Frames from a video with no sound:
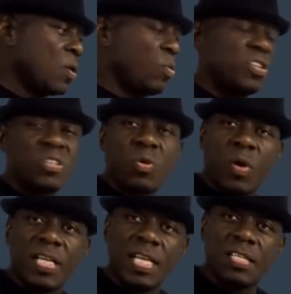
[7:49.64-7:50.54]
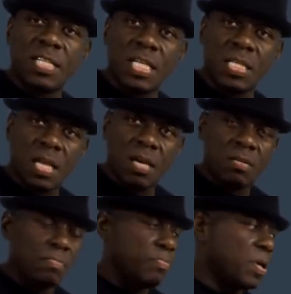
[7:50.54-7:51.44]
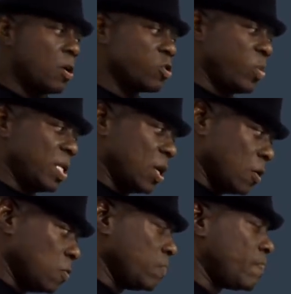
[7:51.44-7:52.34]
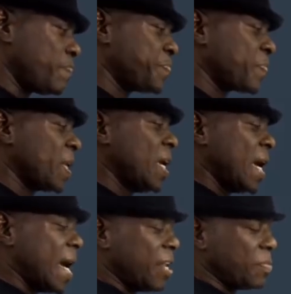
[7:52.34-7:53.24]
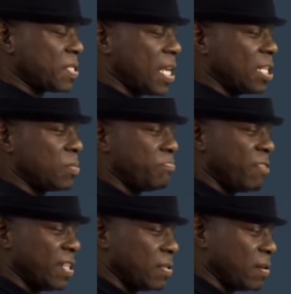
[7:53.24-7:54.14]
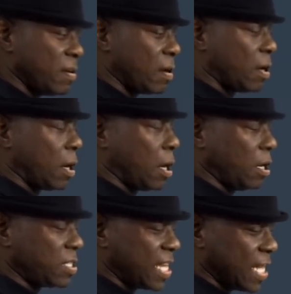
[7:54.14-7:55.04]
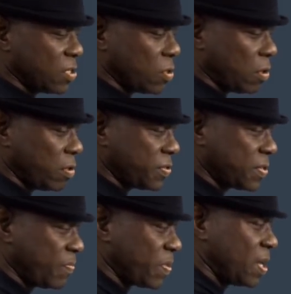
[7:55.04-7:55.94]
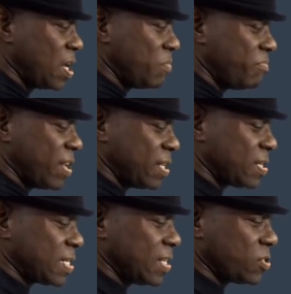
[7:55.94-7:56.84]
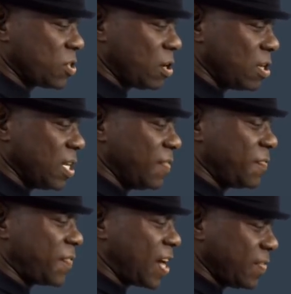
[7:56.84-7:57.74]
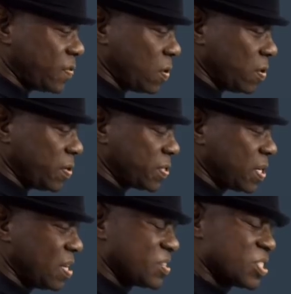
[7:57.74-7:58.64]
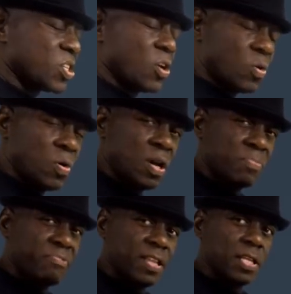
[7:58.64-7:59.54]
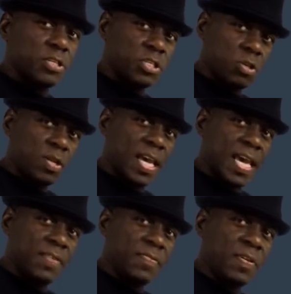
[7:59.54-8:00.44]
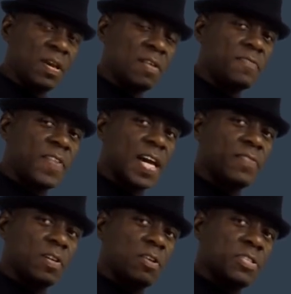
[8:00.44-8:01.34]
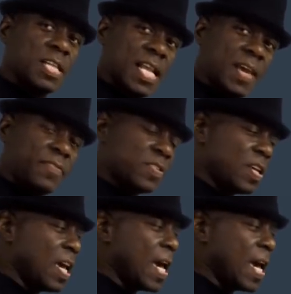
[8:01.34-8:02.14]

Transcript: which is quite easily done because we know Adam sent Brenda $10, Brenda sent Charlie $5, so Brenda should have $5 left,